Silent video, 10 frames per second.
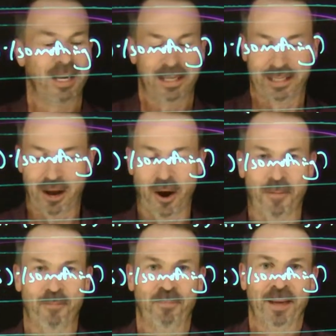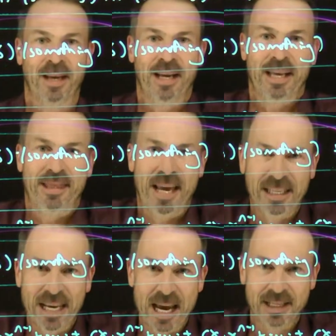So,
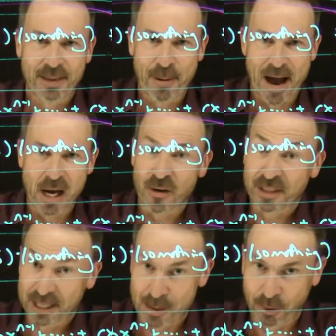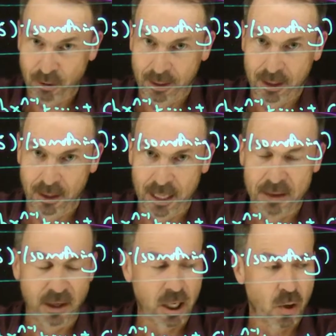this is a part of some curricula.
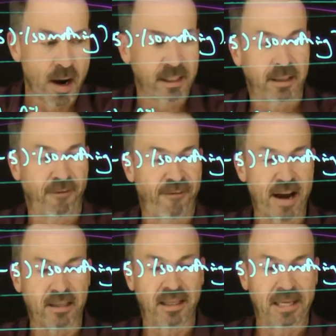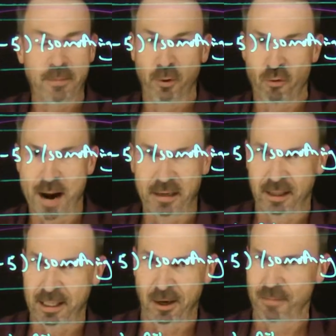In the US, the Factor Theorem and the Remainder
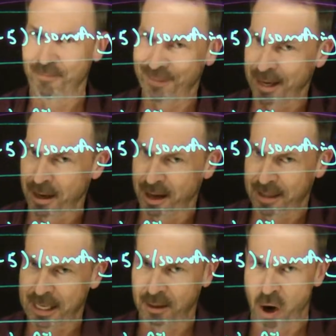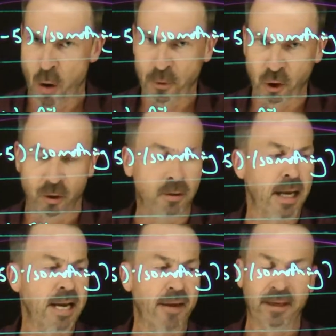Theorem, I think, are optional.
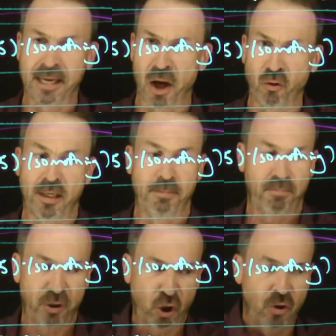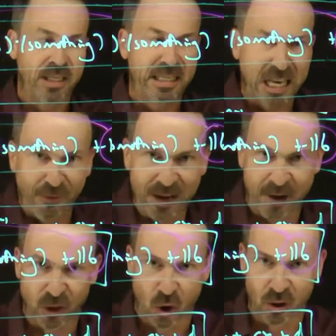In other countries, students definitely
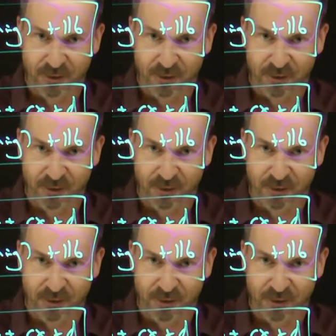have to know